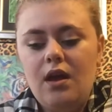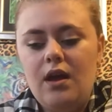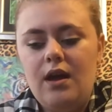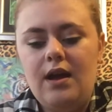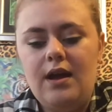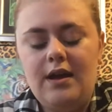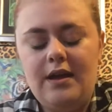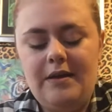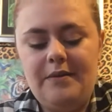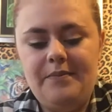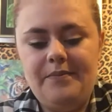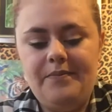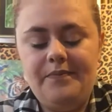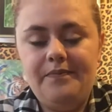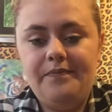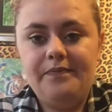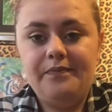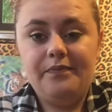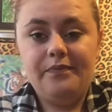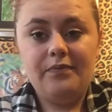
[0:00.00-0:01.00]
Um,
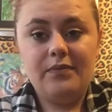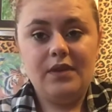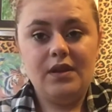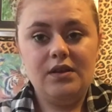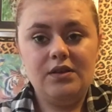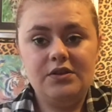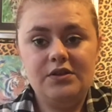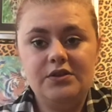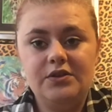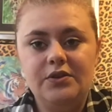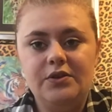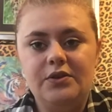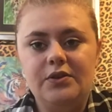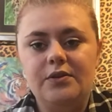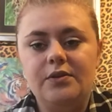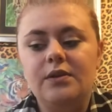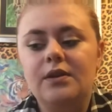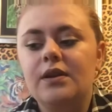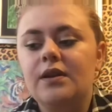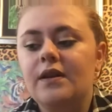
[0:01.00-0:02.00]

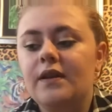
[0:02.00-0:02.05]
so,